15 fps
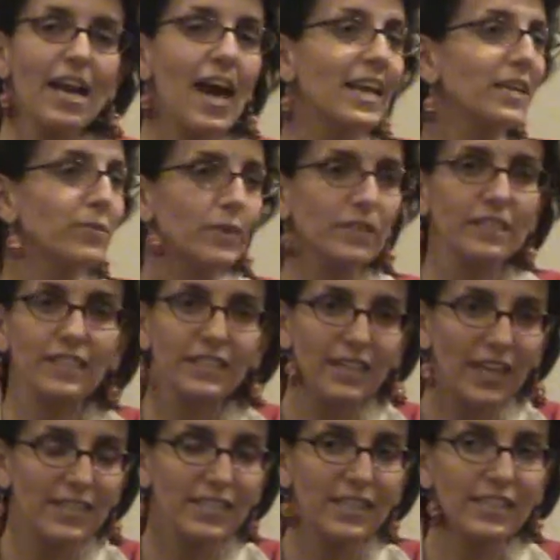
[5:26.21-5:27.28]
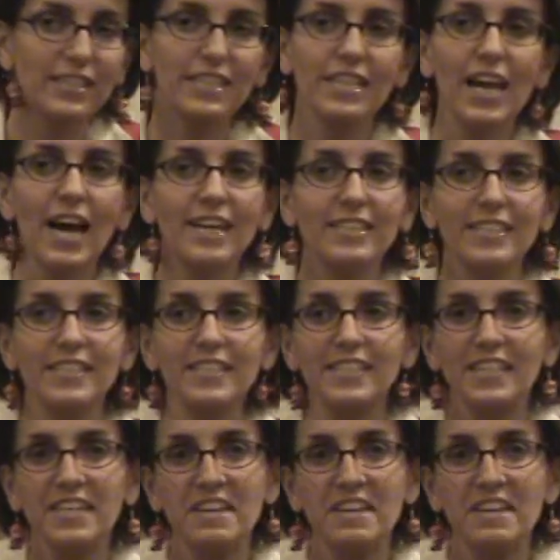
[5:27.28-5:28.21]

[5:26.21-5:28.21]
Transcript: and he really doesn't. He hasn't,